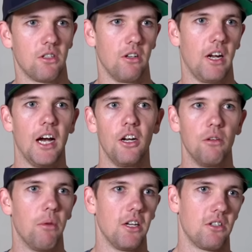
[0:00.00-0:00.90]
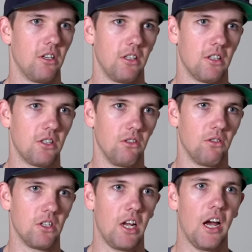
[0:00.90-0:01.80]
So how do your base training session
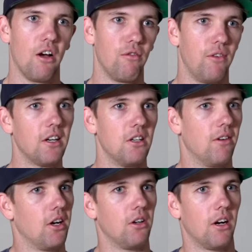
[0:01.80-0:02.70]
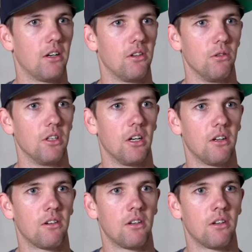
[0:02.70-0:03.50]
look and how effective are you at doing that?